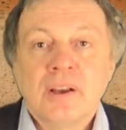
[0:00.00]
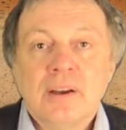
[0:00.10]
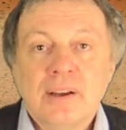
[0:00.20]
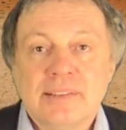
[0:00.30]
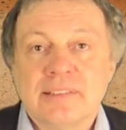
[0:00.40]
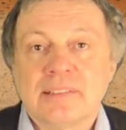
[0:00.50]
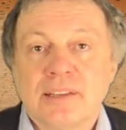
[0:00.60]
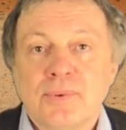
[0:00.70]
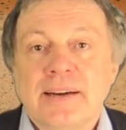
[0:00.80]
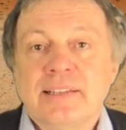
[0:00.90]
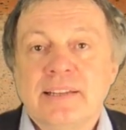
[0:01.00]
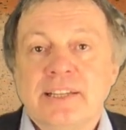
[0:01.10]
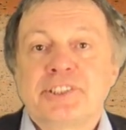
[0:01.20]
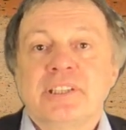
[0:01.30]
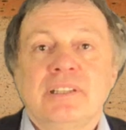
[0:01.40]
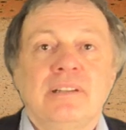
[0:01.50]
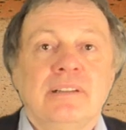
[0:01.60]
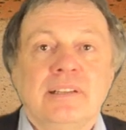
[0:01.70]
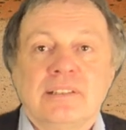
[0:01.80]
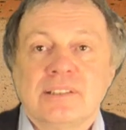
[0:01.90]
It's quite natural,
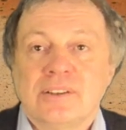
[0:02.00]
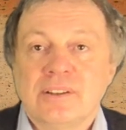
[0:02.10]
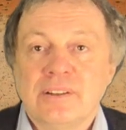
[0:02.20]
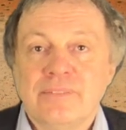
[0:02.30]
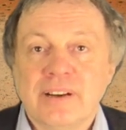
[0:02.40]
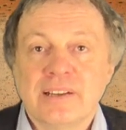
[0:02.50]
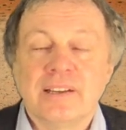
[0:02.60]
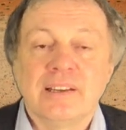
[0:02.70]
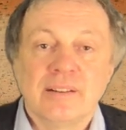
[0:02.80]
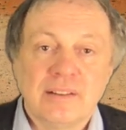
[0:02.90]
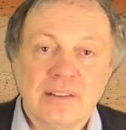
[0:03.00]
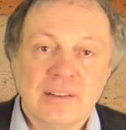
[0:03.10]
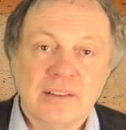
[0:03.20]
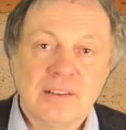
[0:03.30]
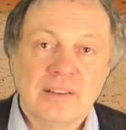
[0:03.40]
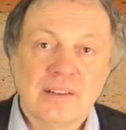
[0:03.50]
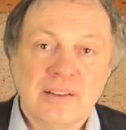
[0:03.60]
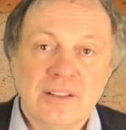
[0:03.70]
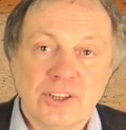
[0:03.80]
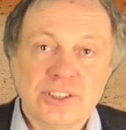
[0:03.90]
it's all very
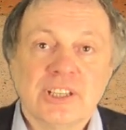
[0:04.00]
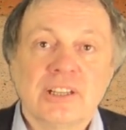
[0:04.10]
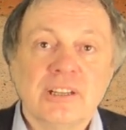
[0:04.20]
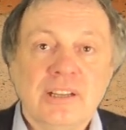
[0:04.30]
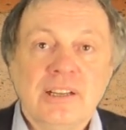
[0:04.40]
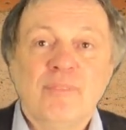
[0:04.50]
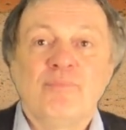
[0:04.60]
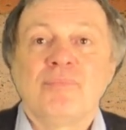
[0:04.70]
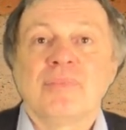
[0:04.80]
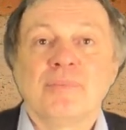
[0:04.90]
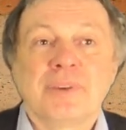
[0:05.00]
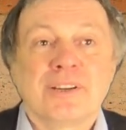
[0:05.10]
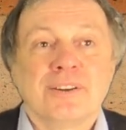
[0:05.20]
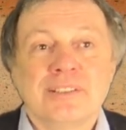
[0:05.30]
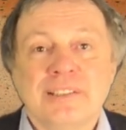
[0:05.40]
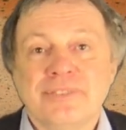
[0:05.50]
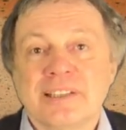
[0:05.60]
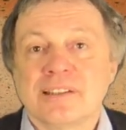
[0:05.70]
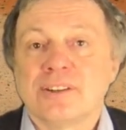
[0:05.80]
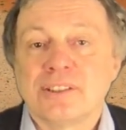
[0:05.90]
logically, because if
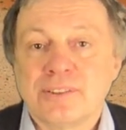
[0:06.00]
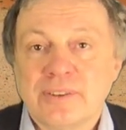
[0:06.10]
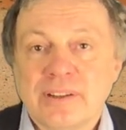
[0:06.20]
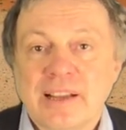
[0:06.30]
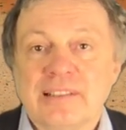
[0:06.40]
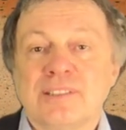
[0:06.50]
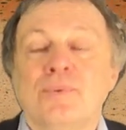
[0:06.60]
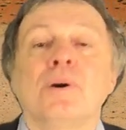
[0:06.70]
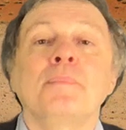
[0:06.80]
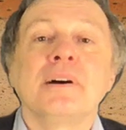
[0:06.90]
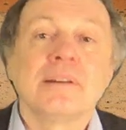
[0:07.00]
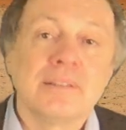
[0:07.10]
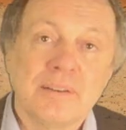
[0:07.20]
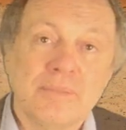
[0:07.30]
it got, gets warmer, there